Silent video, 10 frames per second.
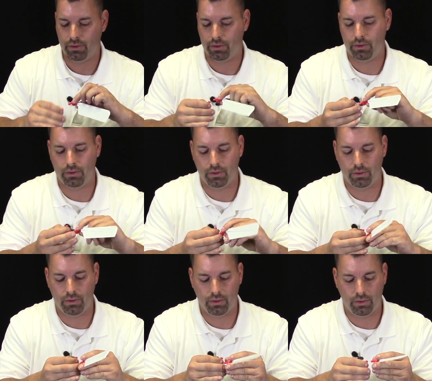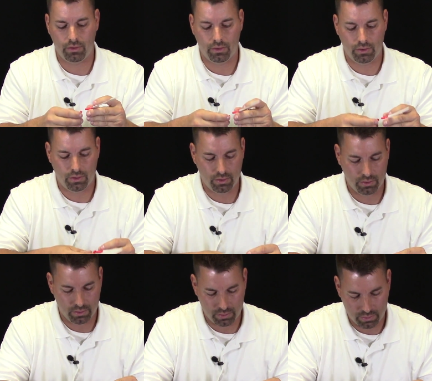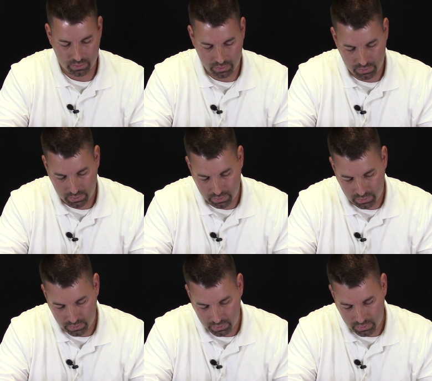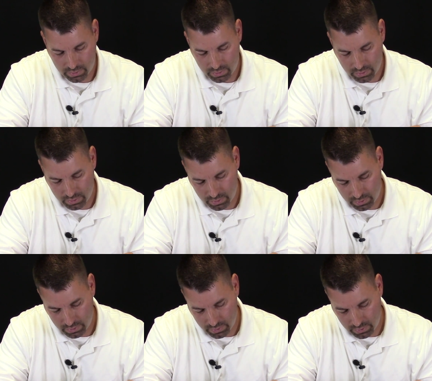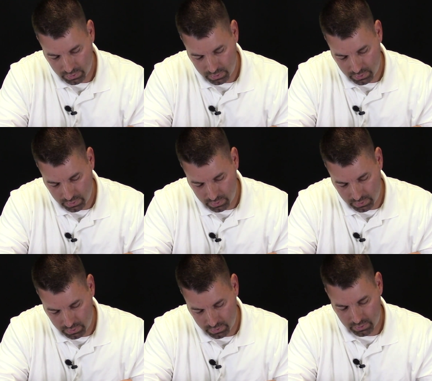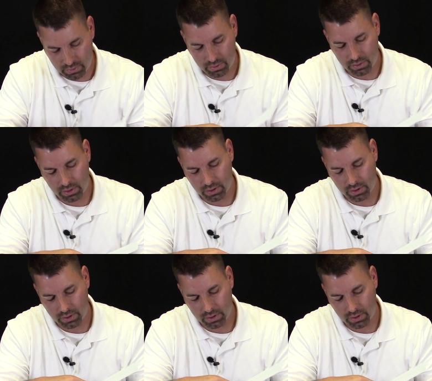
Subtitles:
[no speech]